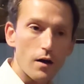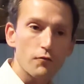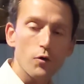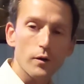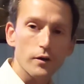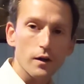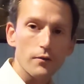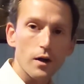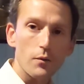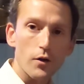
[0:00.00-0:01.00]
helpful when you're
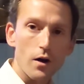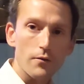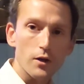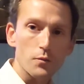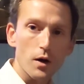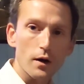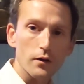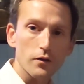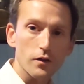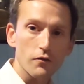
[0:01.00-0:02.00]
coming up with harmony
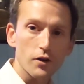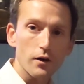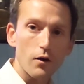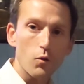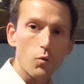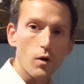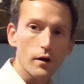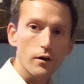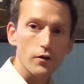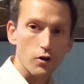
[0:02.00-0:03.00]
parts to figure out
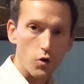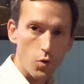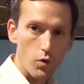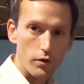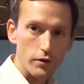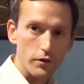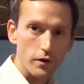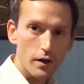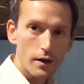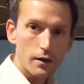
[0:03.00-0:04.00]
what are the
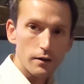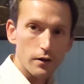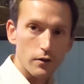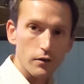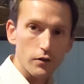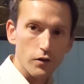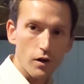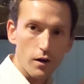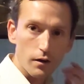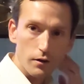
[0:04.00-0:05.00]
chords that are in the
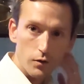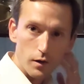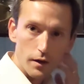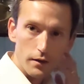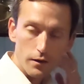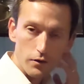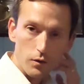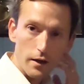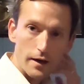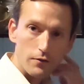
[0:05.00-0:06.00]
song. Okay,
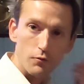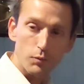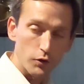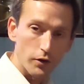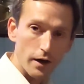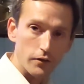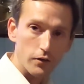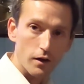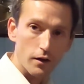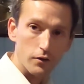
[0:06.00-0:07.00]
so a lot of bluegrass
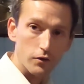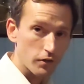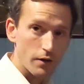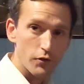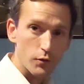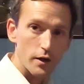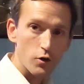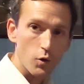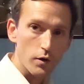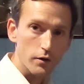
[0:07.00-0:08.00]
songs just have 3
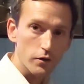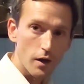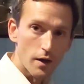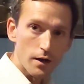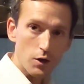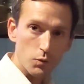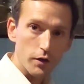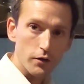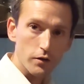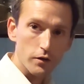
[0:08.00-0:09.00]
chords, and
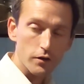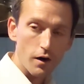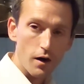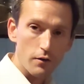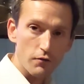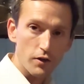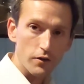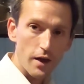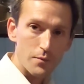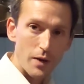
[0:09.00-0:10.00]
Please Search Your Heart
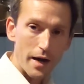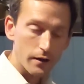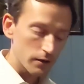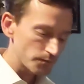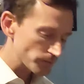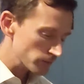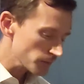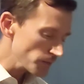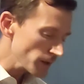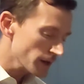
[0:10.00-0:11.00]
fits that pattern.
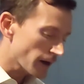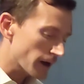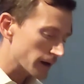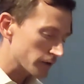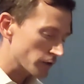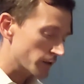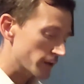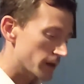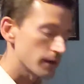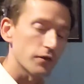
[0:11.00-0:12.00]
So in
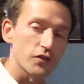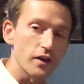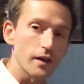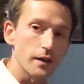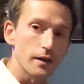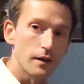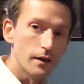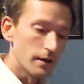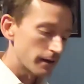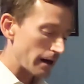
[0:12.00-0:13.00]
the key of C,
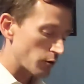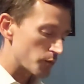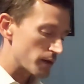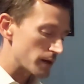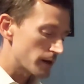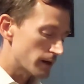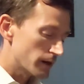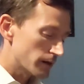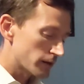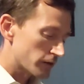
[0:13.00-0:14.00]
that would be
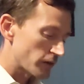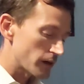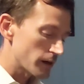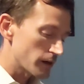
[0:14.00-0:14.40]
C,